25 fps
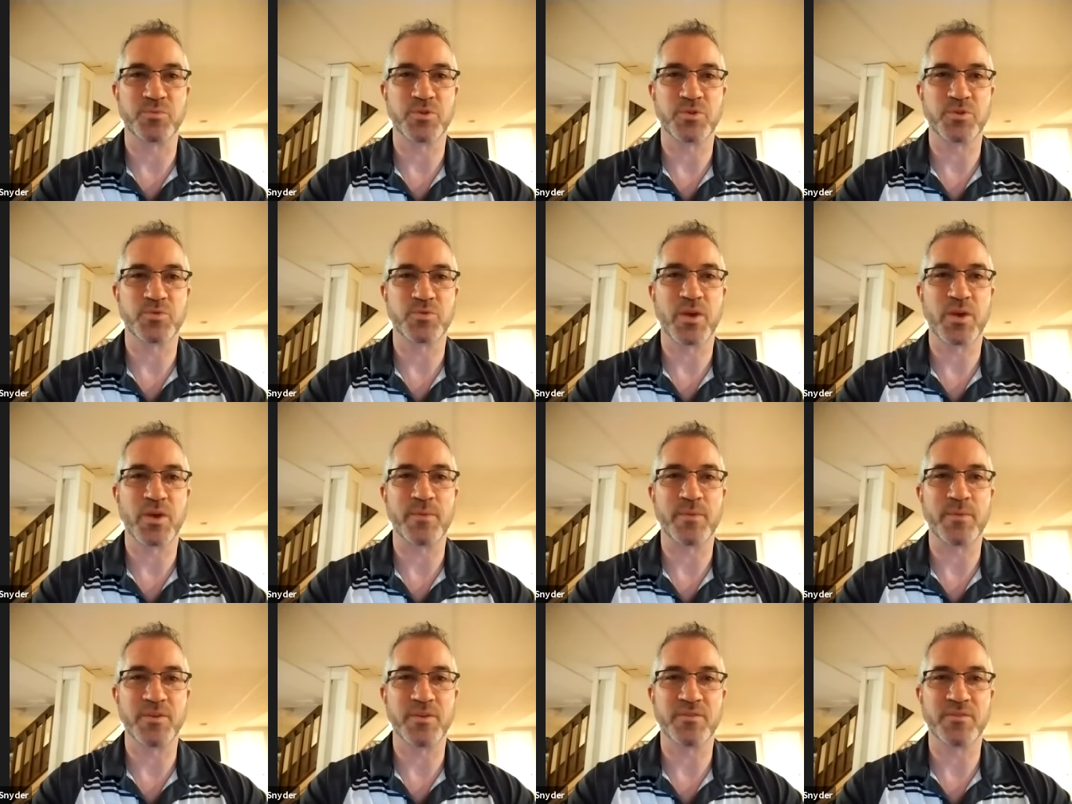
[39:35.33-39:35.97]
We
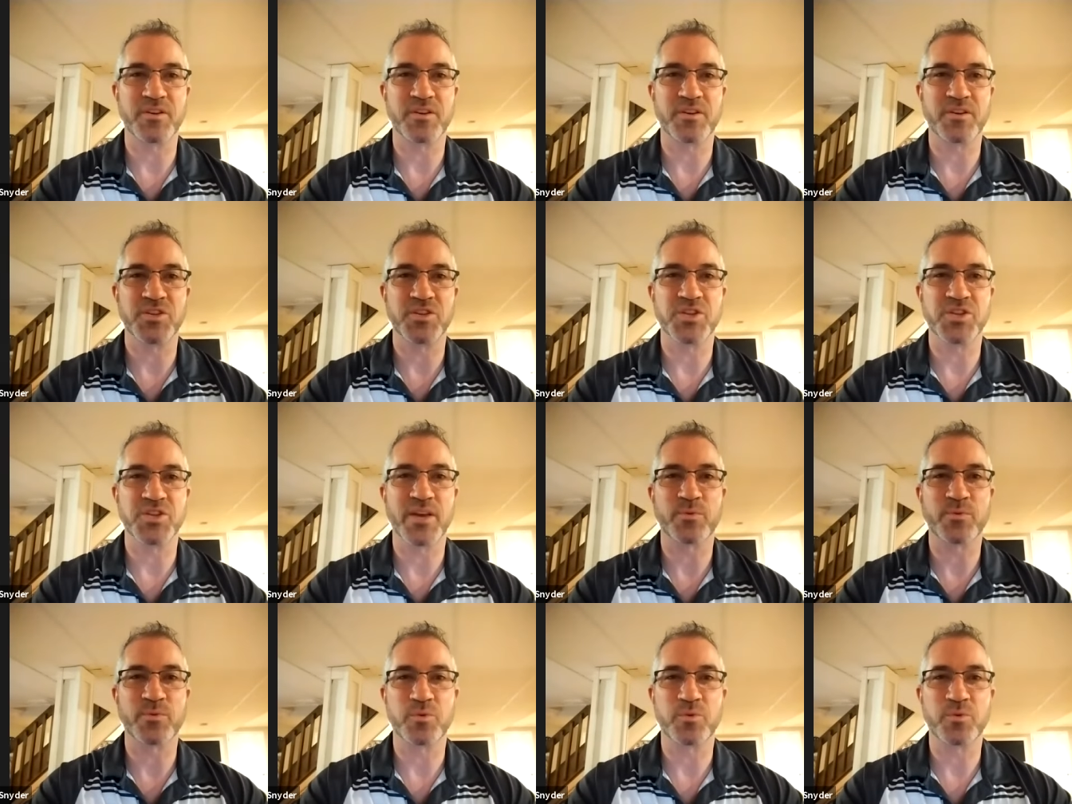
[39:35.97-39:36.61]
try to be very
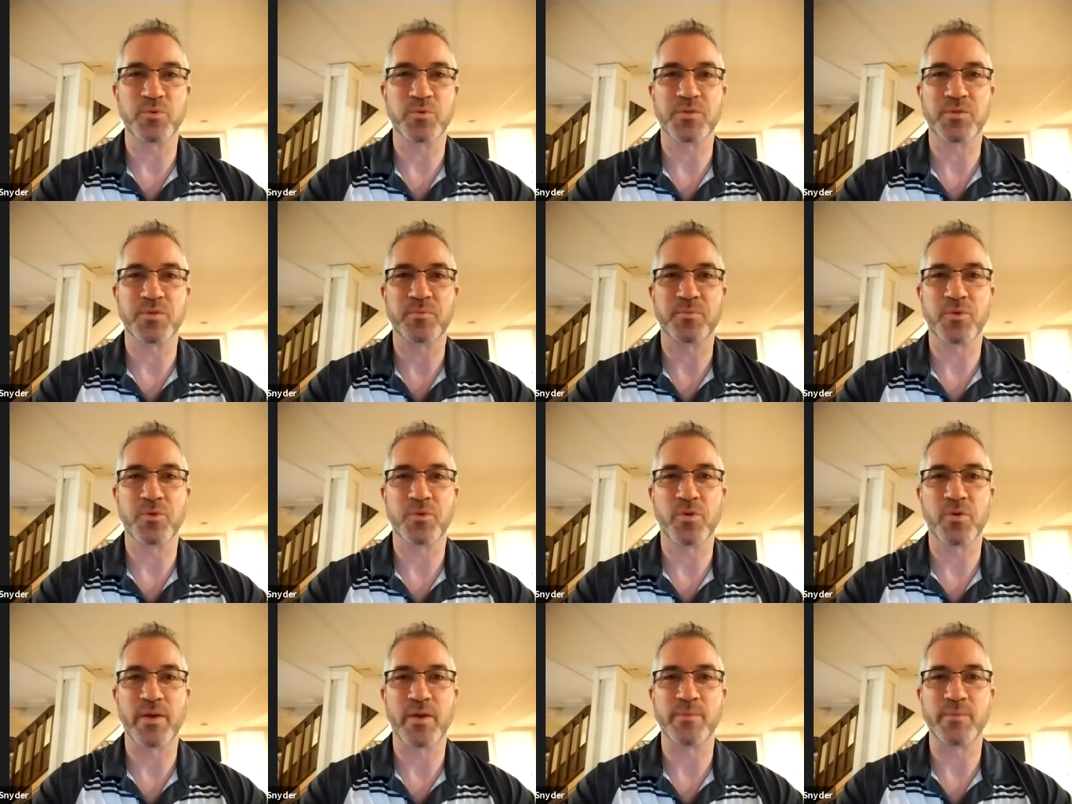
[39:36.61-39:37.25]
general with the
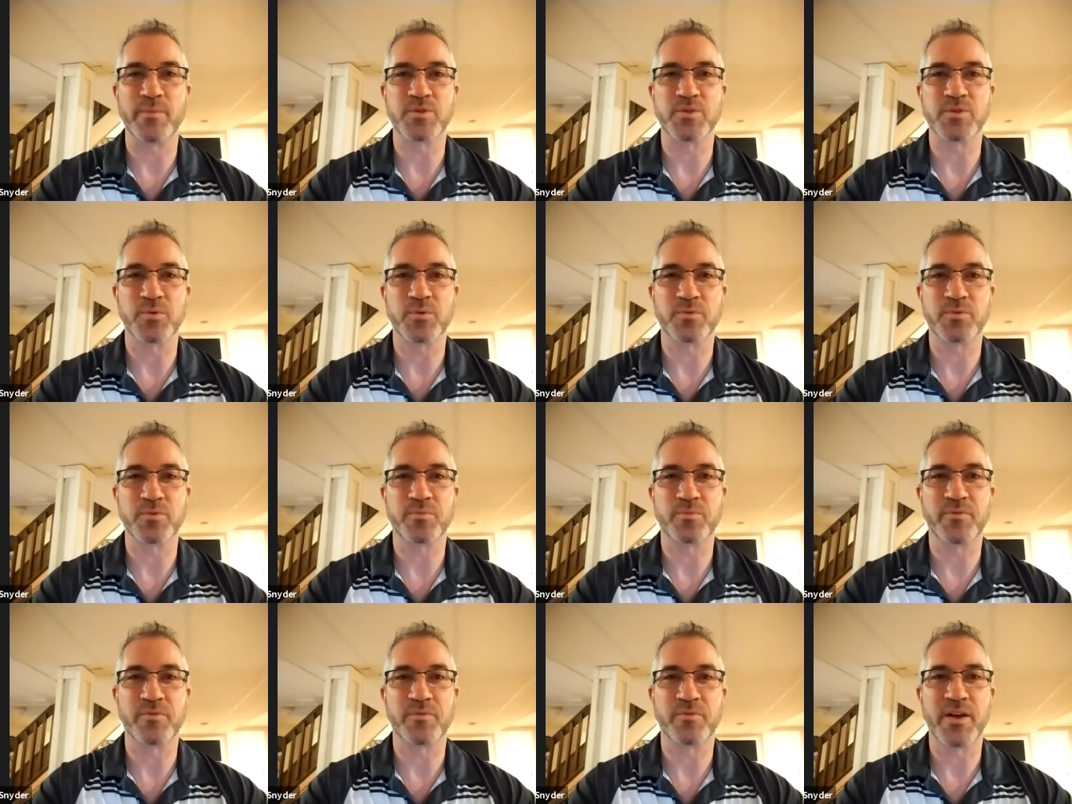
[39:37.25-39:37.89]
programs that we're
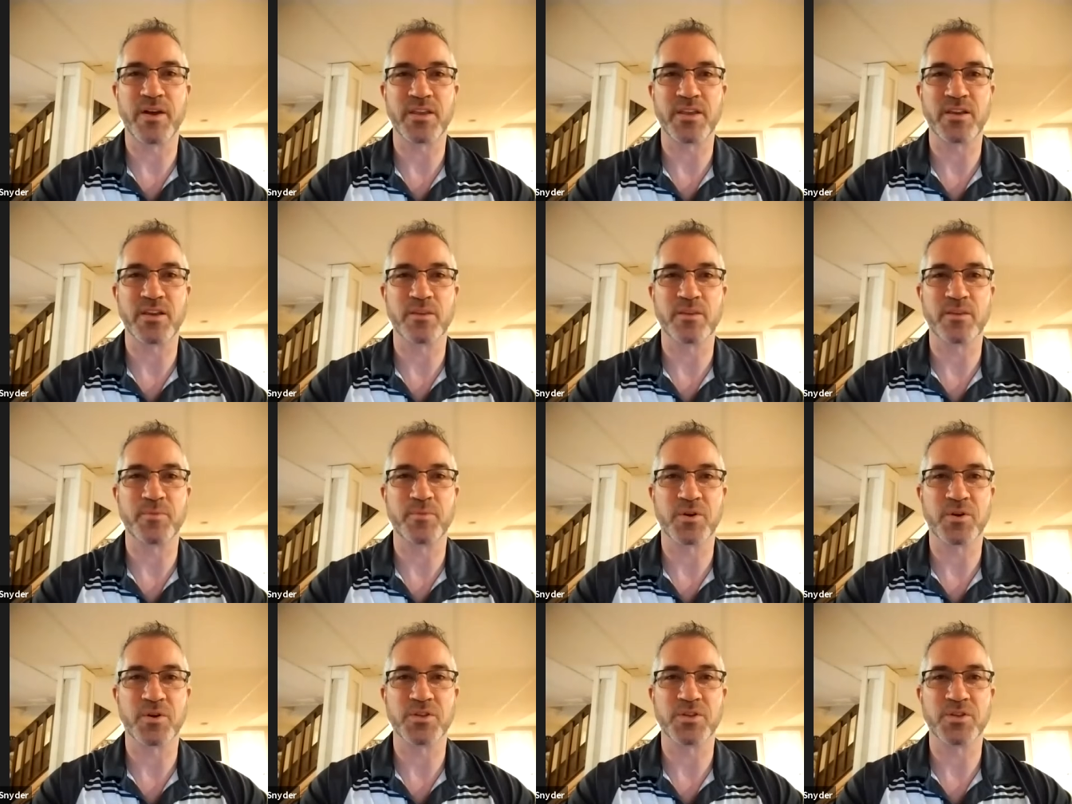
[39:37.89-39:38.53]
providing here
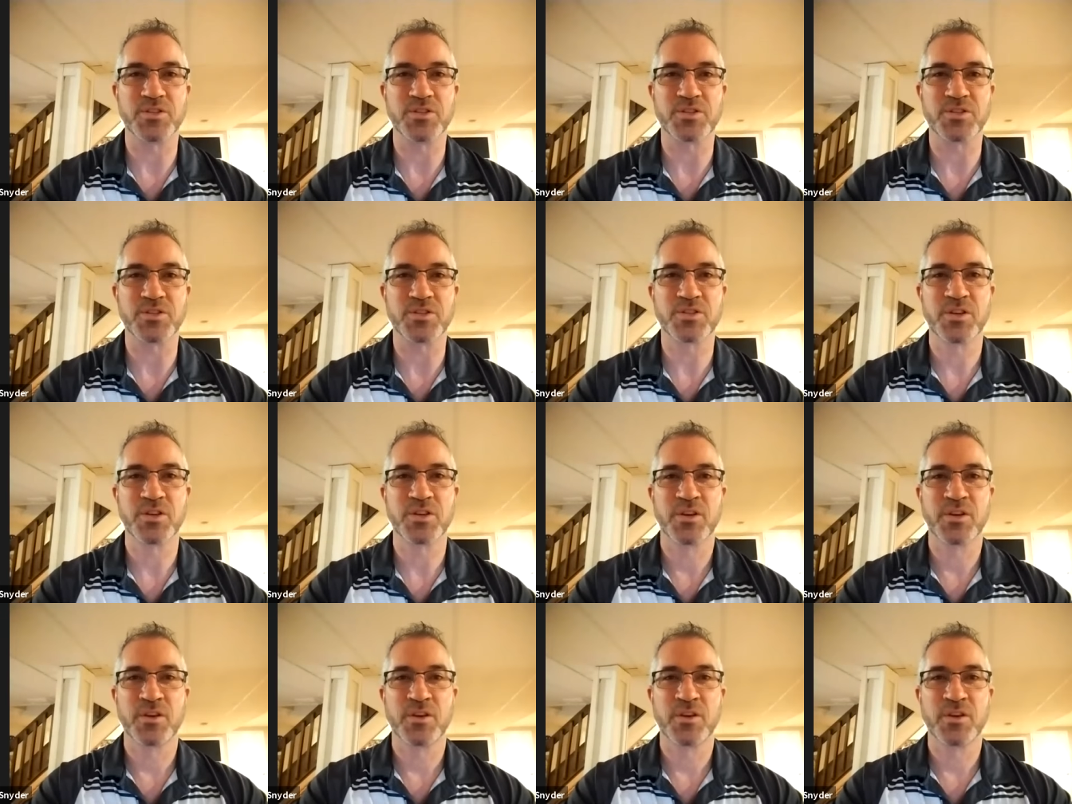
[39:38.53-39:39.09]
because it's